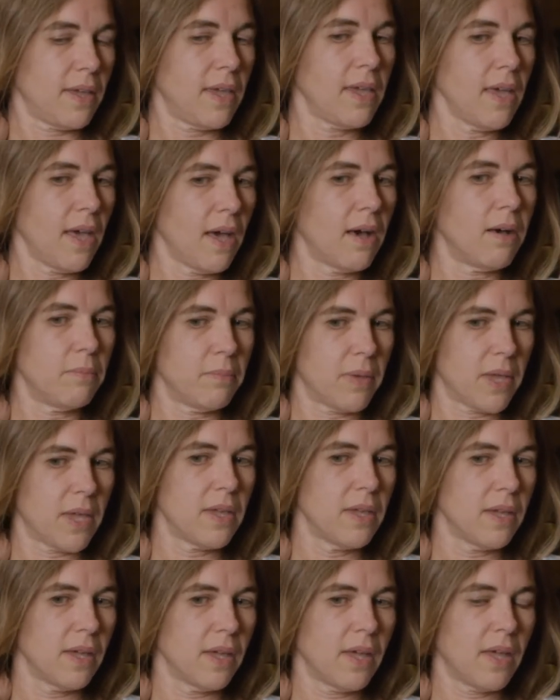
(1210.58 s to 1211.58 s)
helped
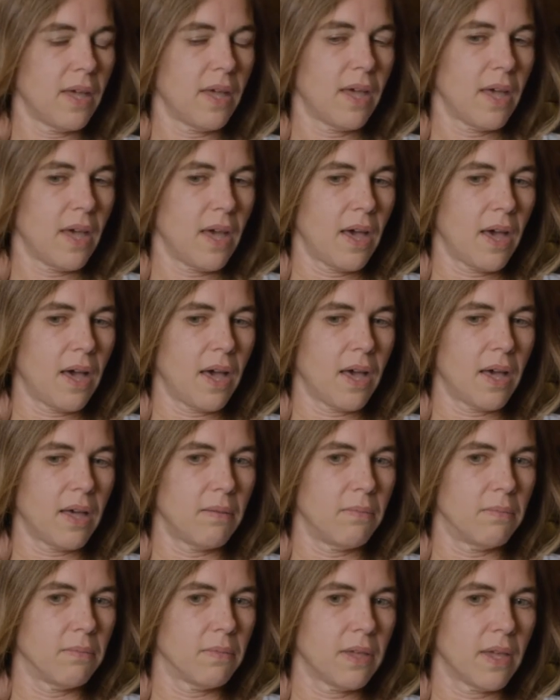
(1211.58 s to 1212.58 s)
me
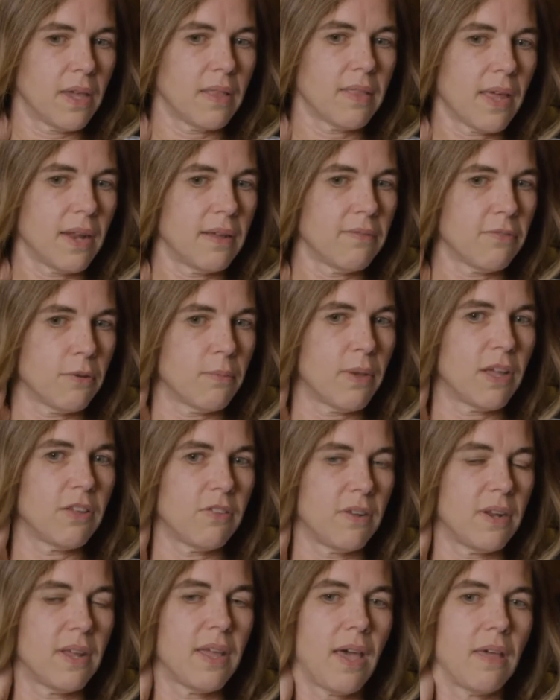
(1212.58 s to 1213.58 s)
get that
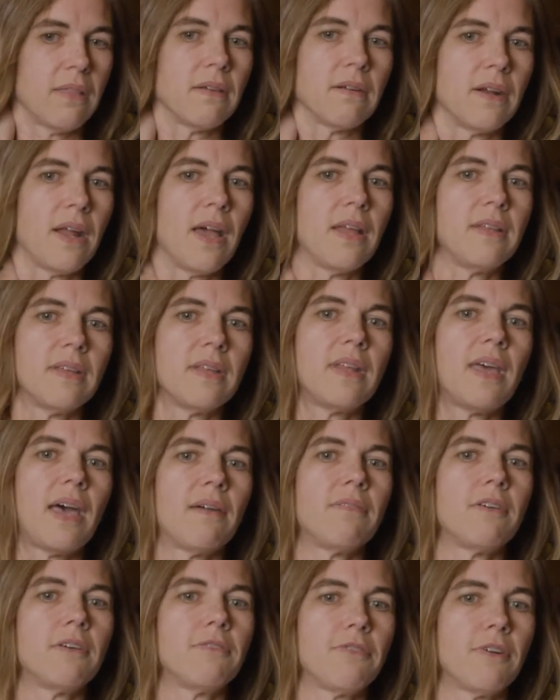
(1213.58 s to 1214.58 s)
information together. And I did
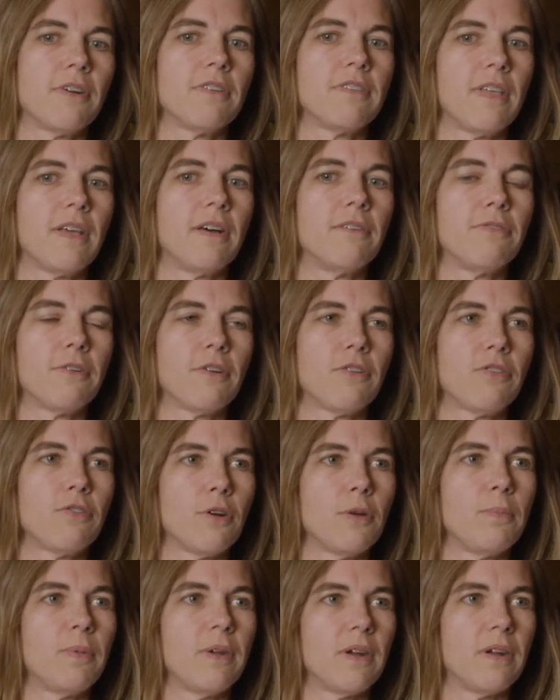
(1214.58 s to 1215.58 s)
have it for sale for a
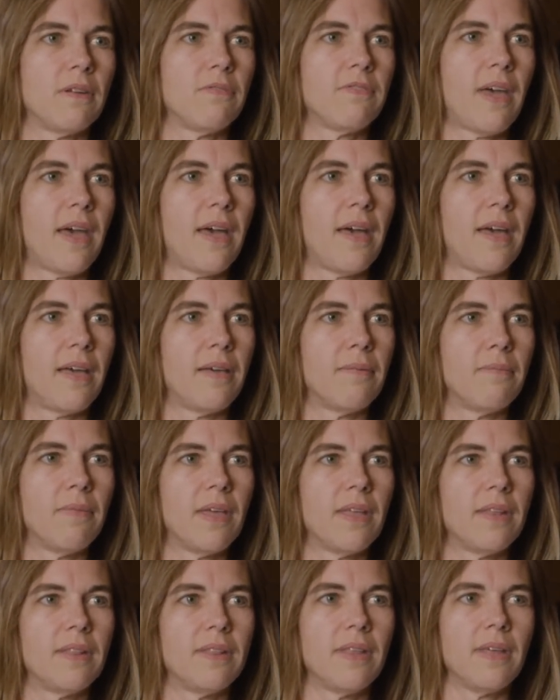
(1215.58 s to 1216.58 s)
short period of time.
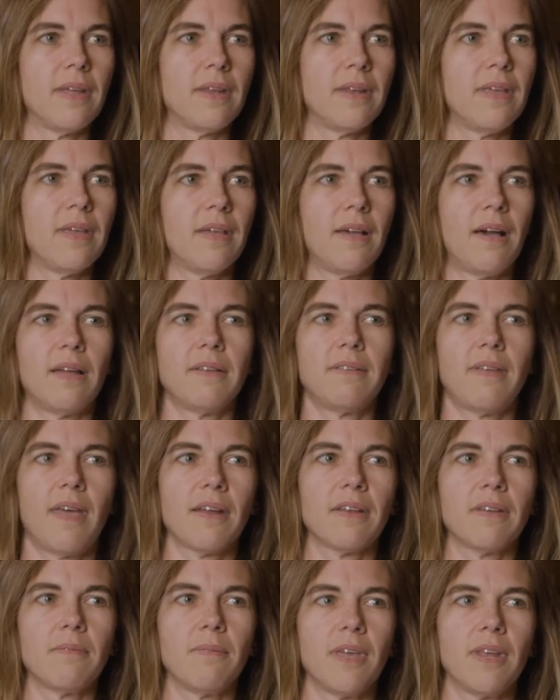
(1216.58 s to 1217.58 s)
And then he
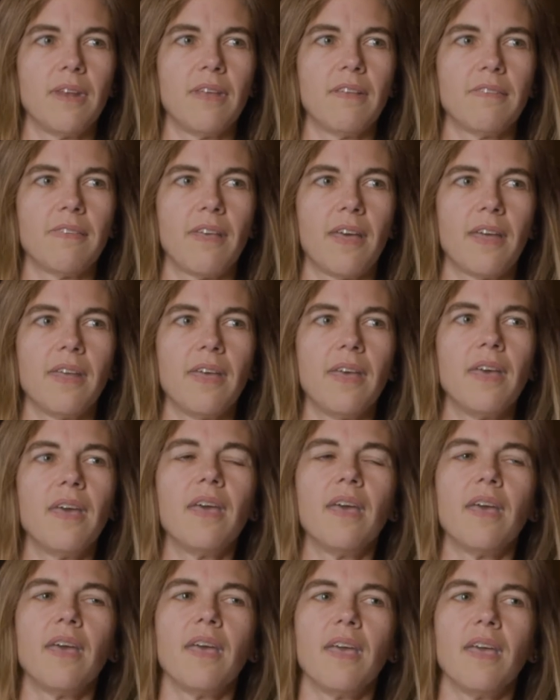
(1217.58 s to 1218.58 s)
contacted me and he said,
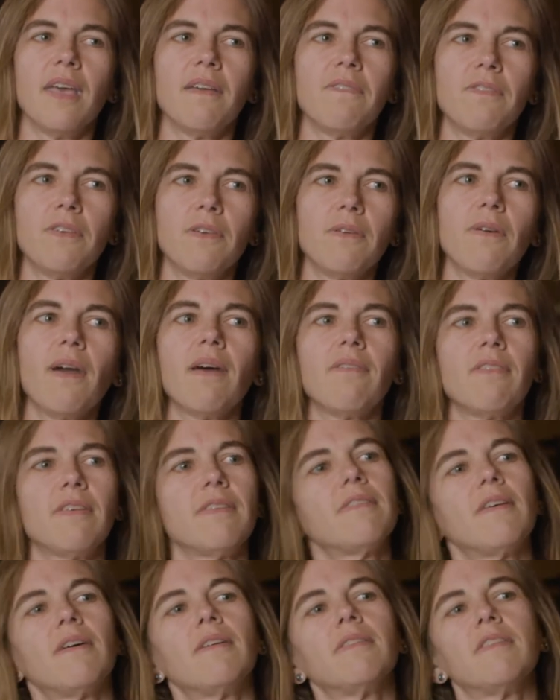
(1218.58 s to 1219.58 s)
if you
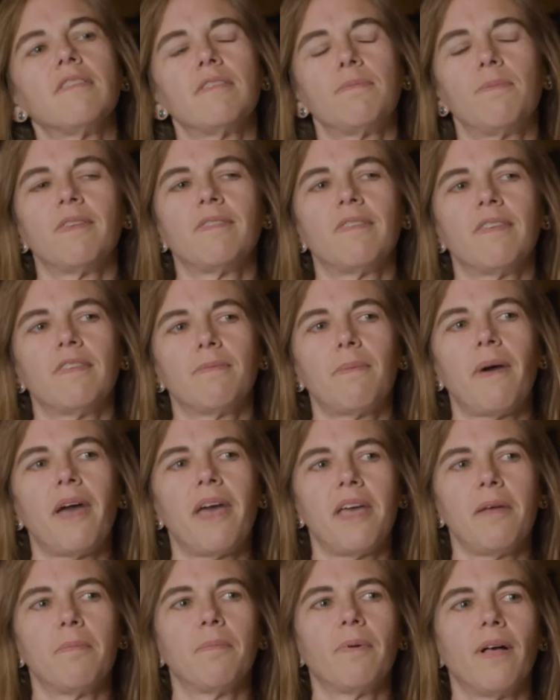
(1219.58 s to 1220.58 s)
haven't sold this business by
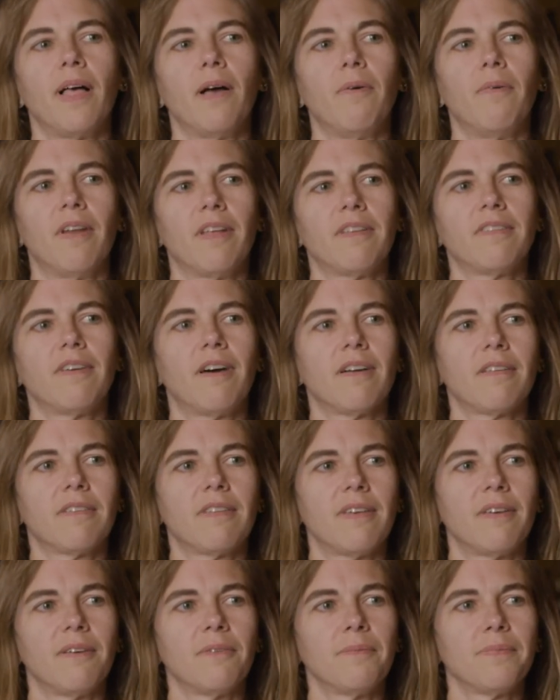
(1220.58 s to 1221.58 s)
April, I want to talk
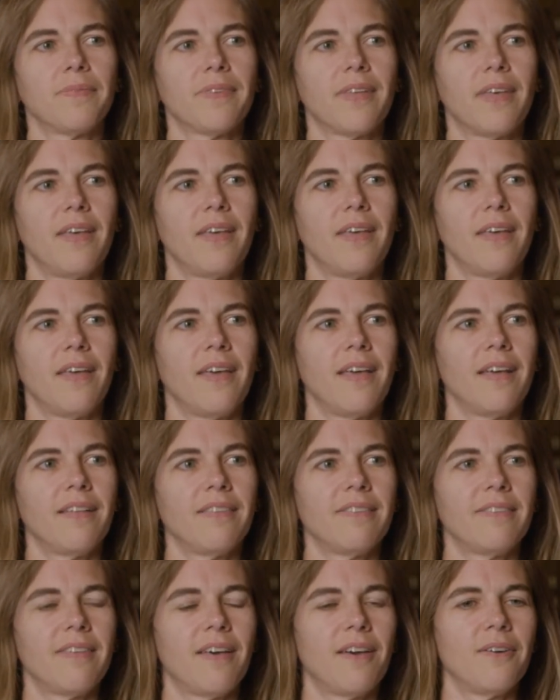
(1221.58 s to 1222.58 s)
to you.
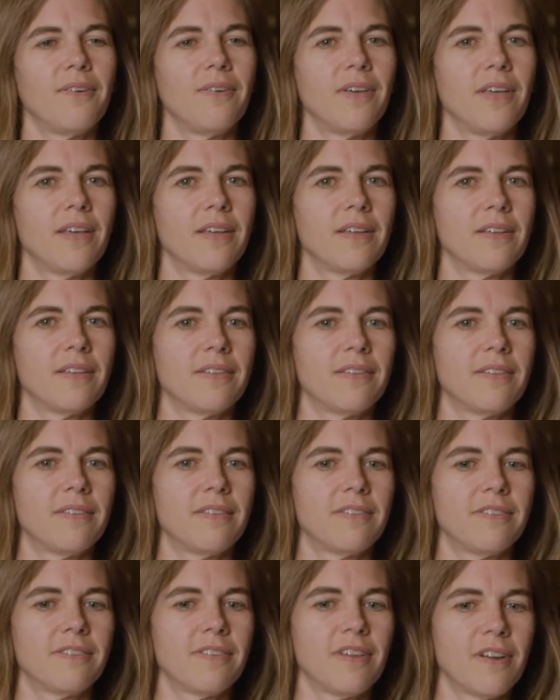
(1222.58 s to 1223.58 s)
And so it
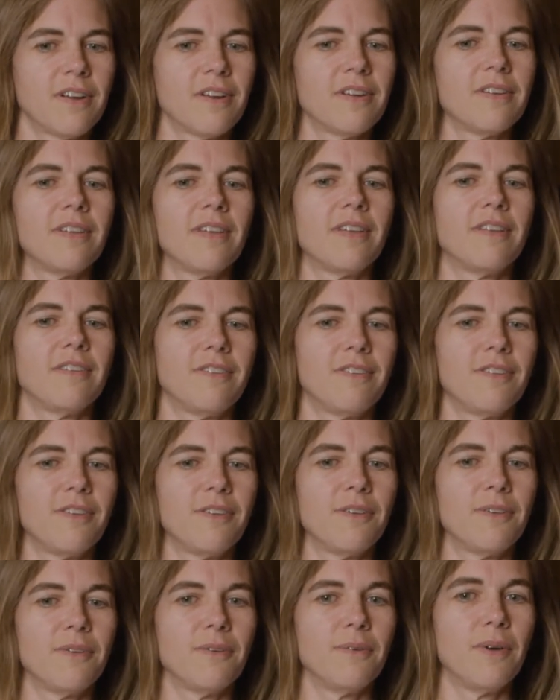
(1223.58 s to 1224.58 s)
turned
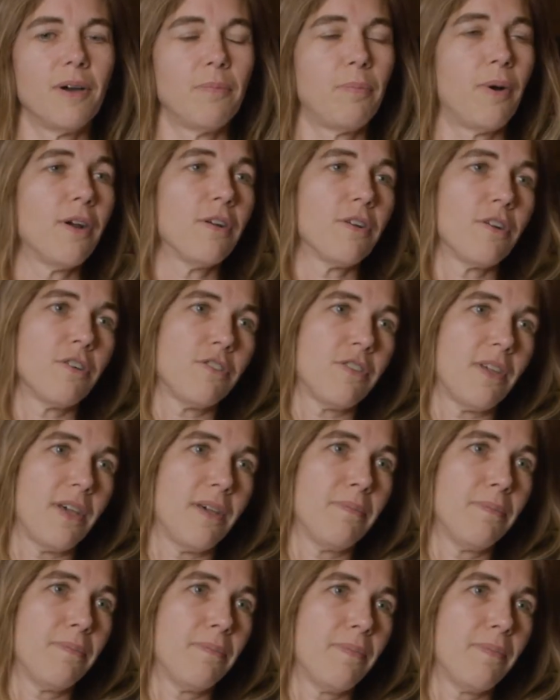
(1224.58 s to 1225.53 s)
into a partnership.